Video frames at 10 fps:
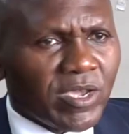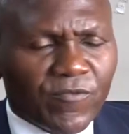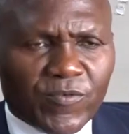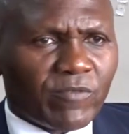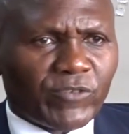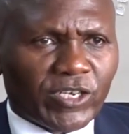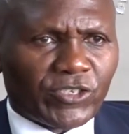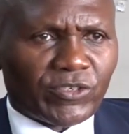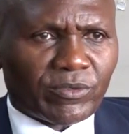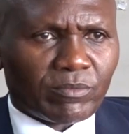Free of
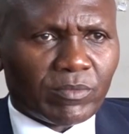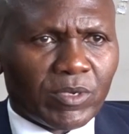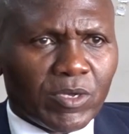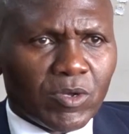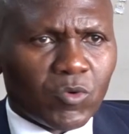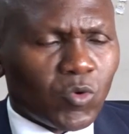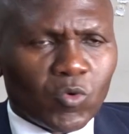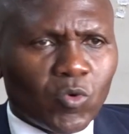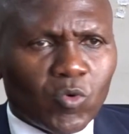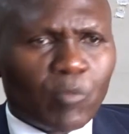charge, no,
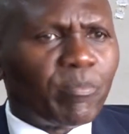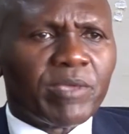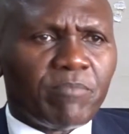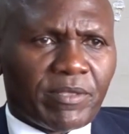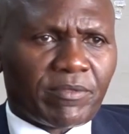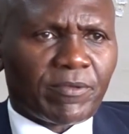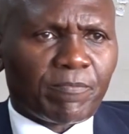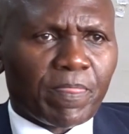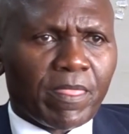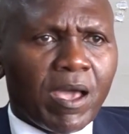no, no payment.
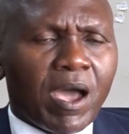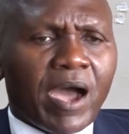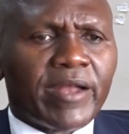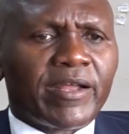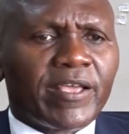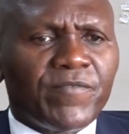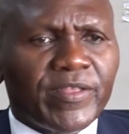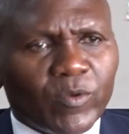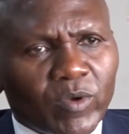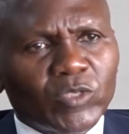And uh,
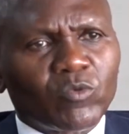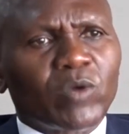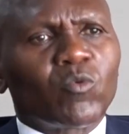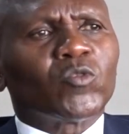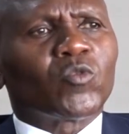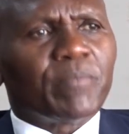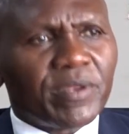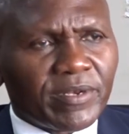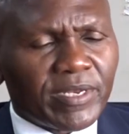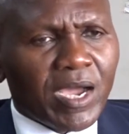even the ones we are going to
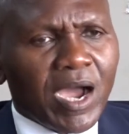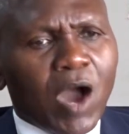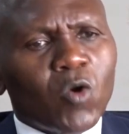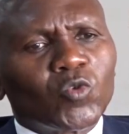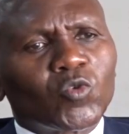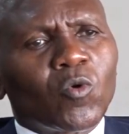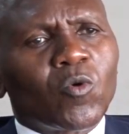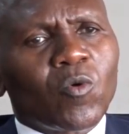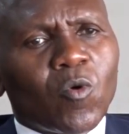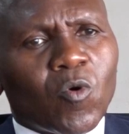build,
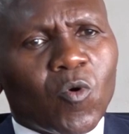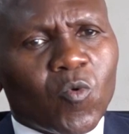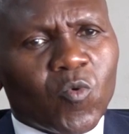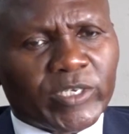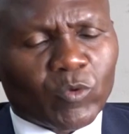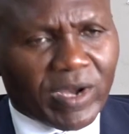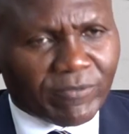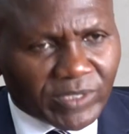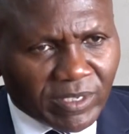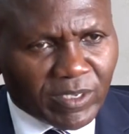also, which we
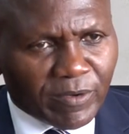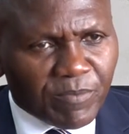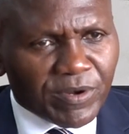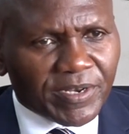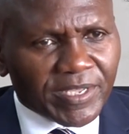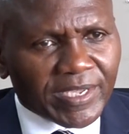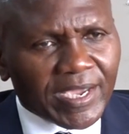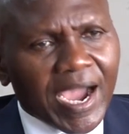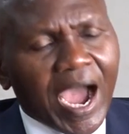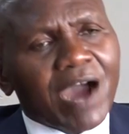have started building,
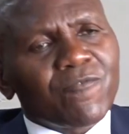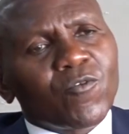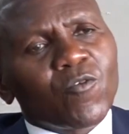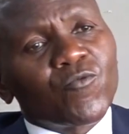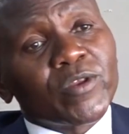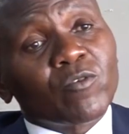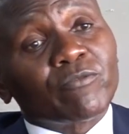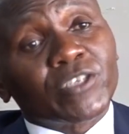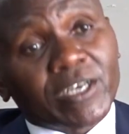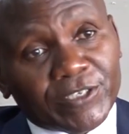are for free
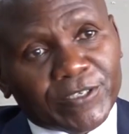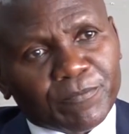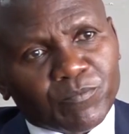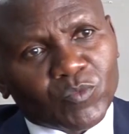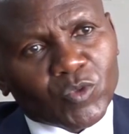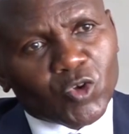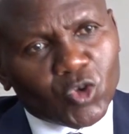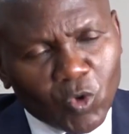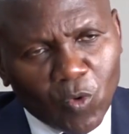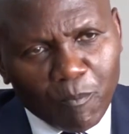of charge
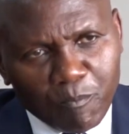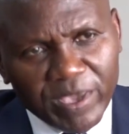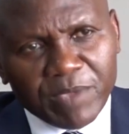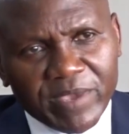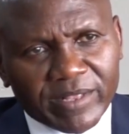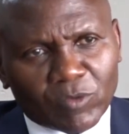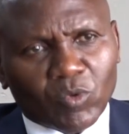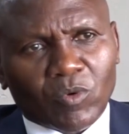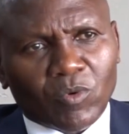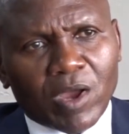no payment
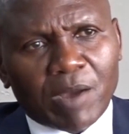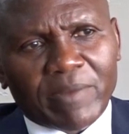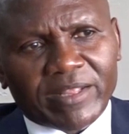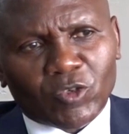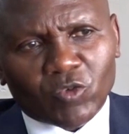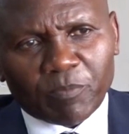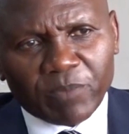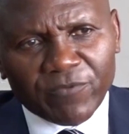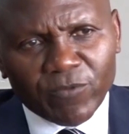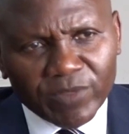at all. But they should
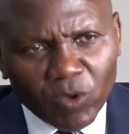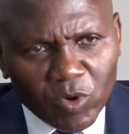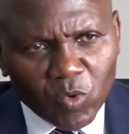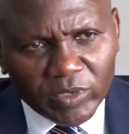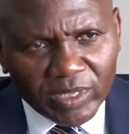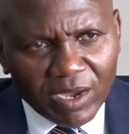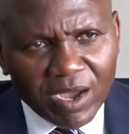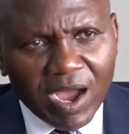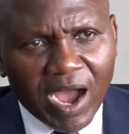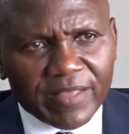pay for their own water
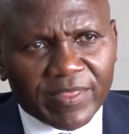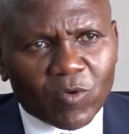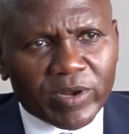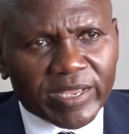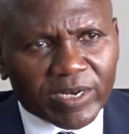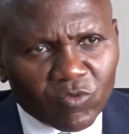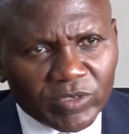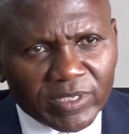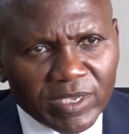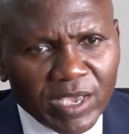and their own
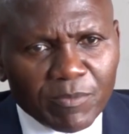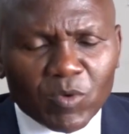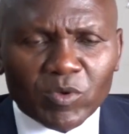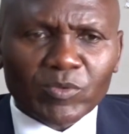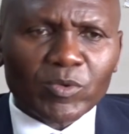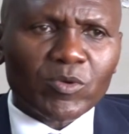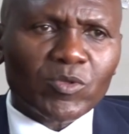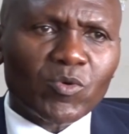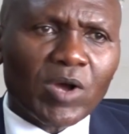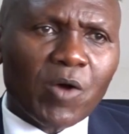electricity because we
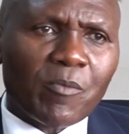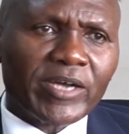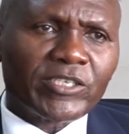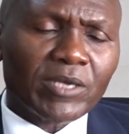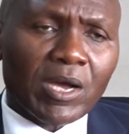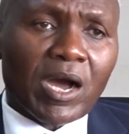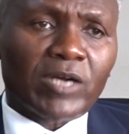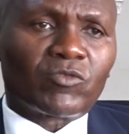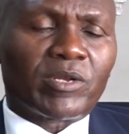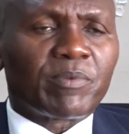don't know how much
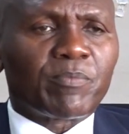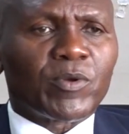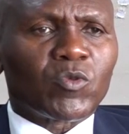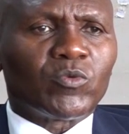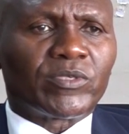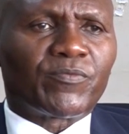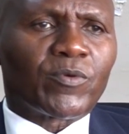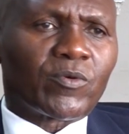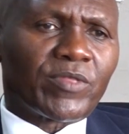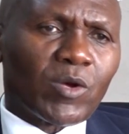actually people use
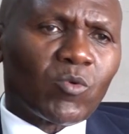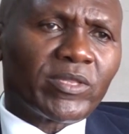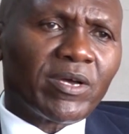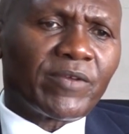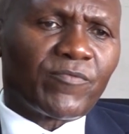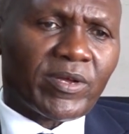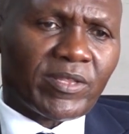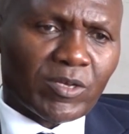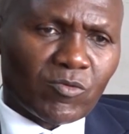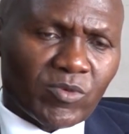for their water and for
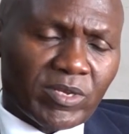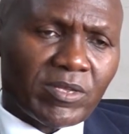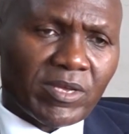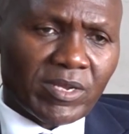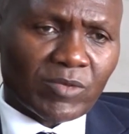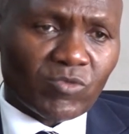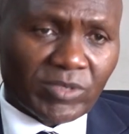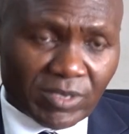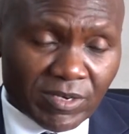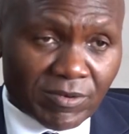their
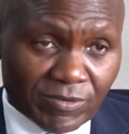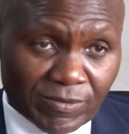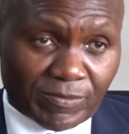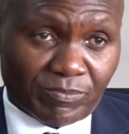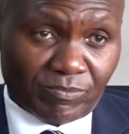electricity needs.